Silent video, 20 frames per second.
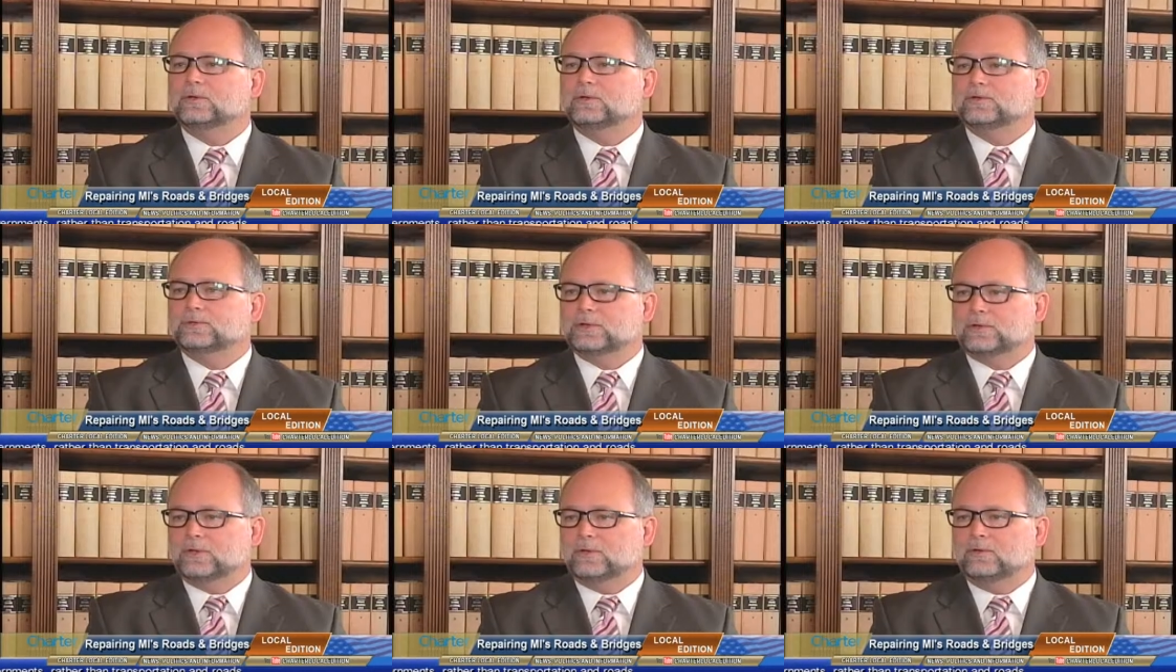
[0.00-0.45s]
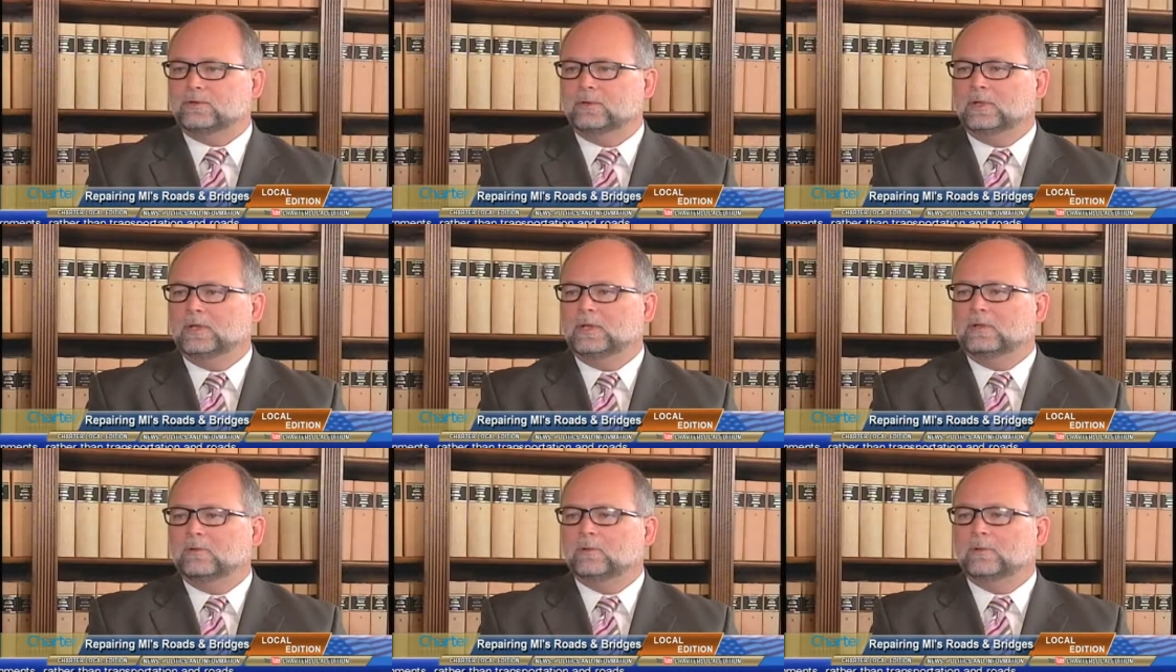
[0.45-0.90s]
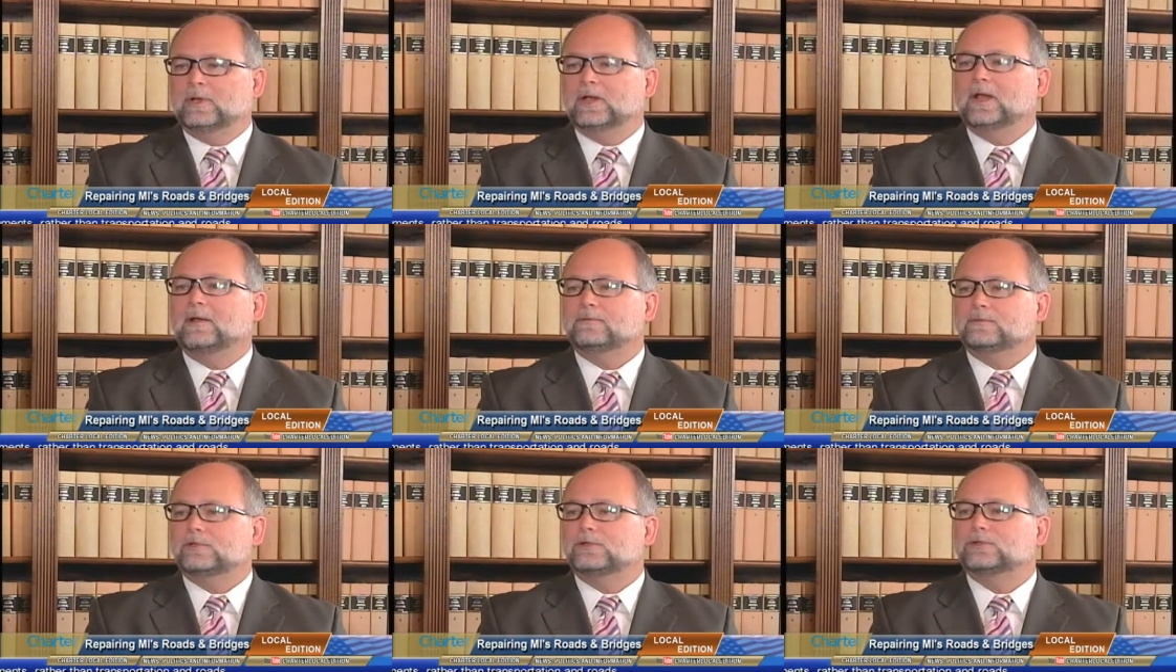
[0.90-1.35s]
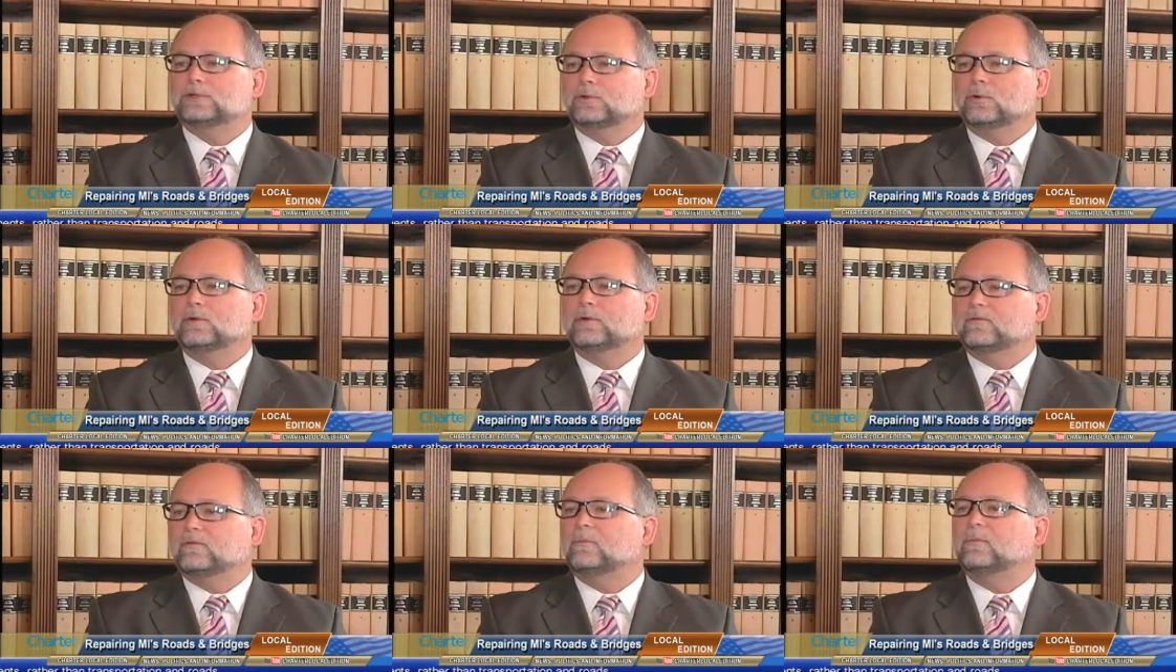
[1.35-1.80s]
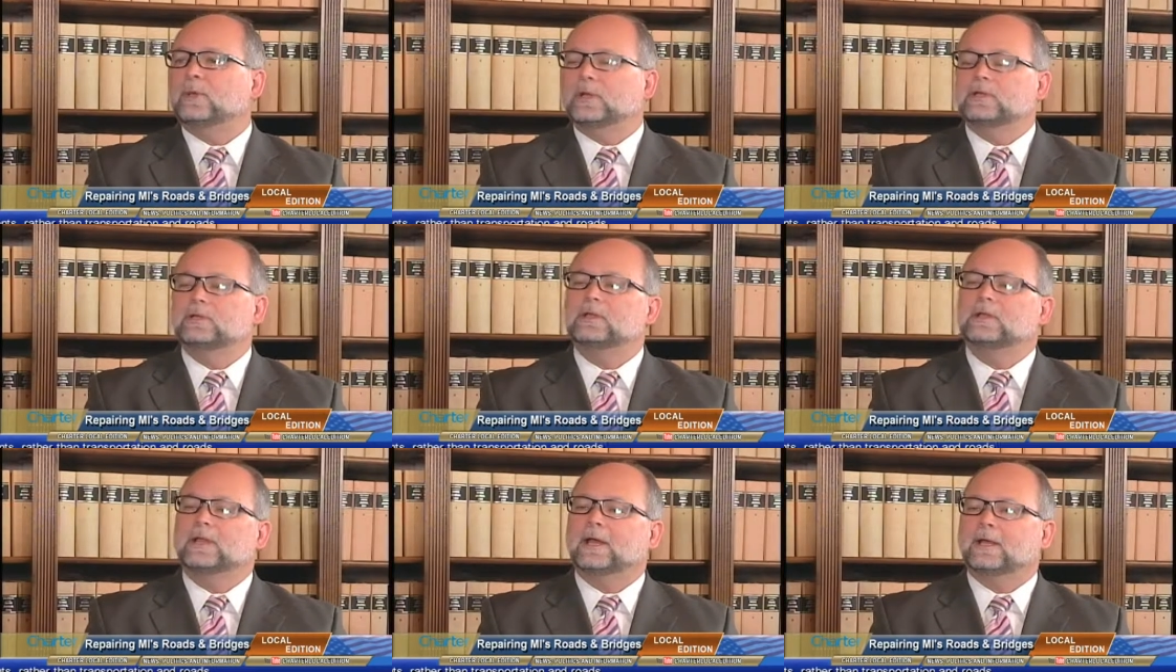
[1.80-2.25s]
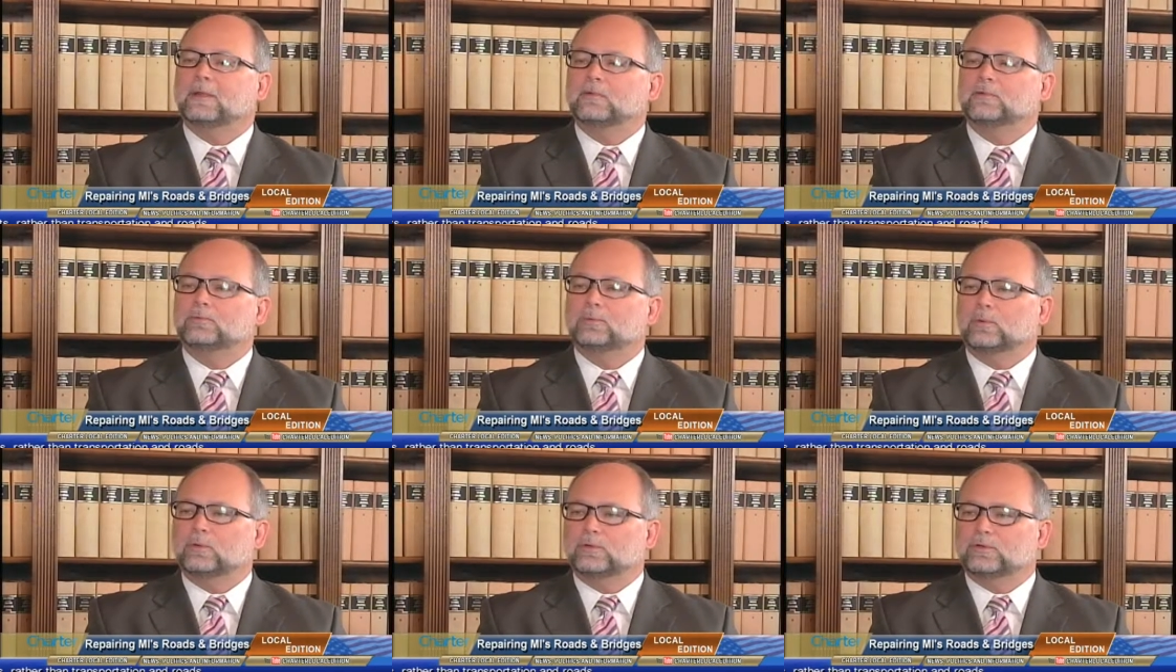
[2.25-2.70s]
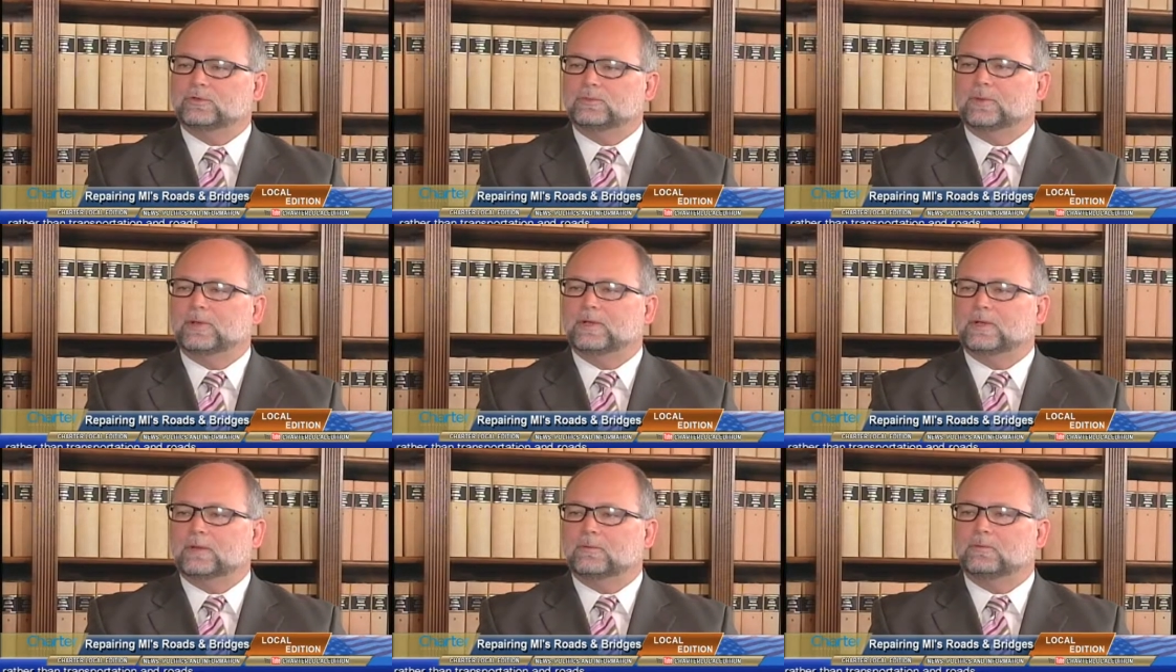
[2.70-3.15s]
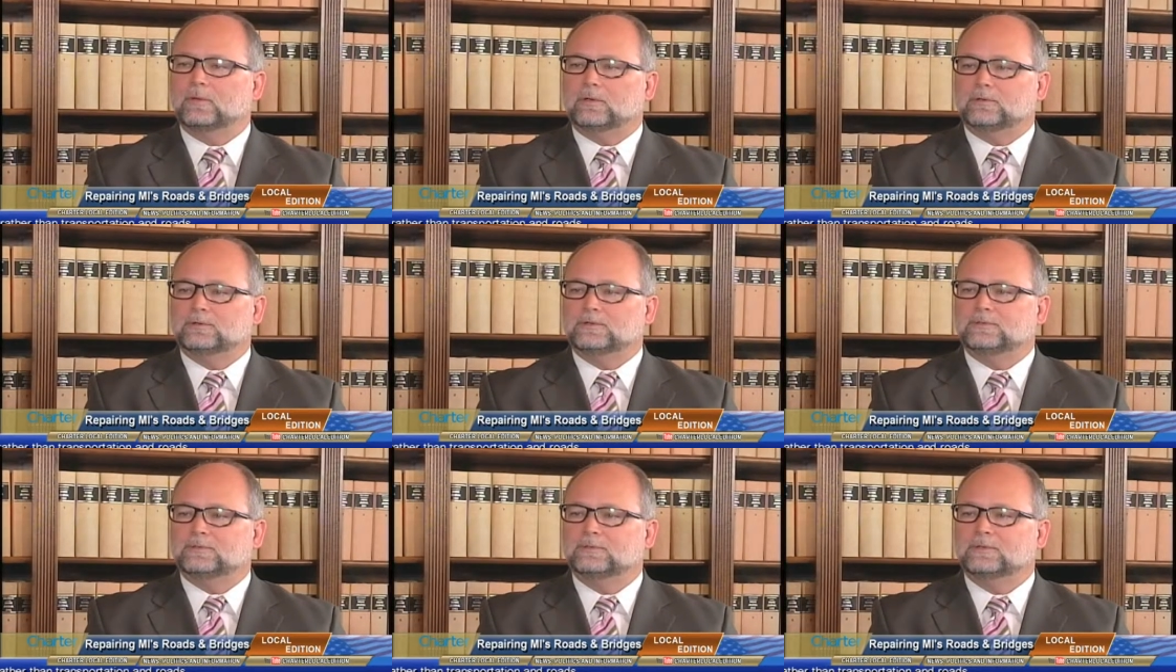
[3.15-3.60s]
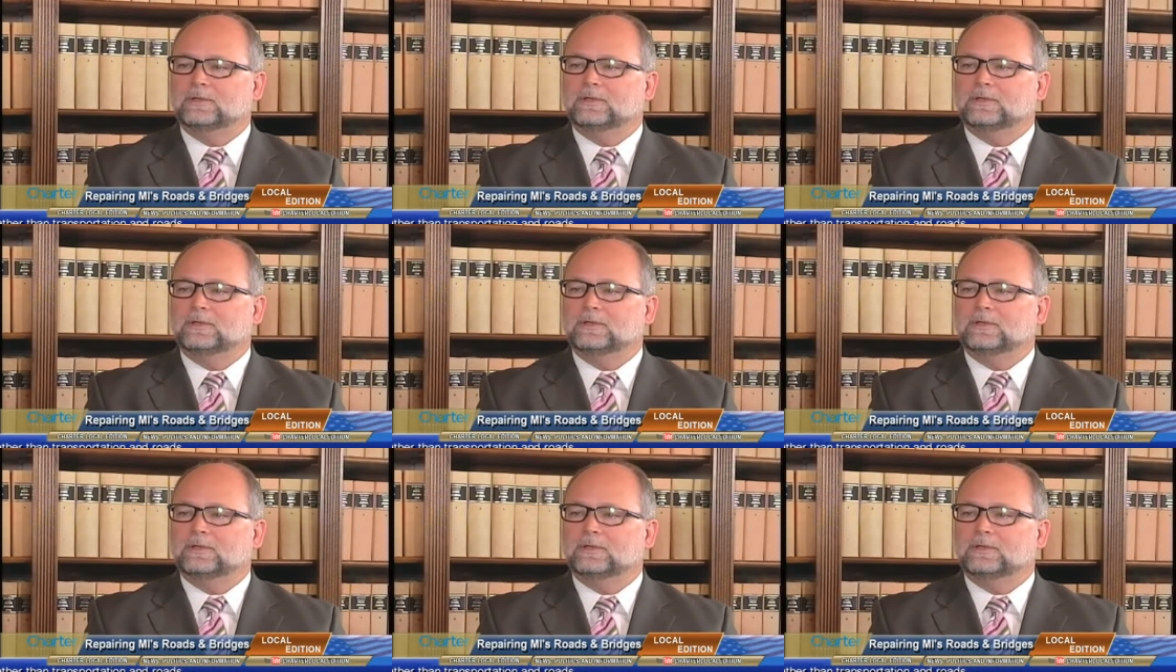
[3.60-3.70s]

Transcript: years ago, mm. we'd have just short of a billion dollars more to spend on roads.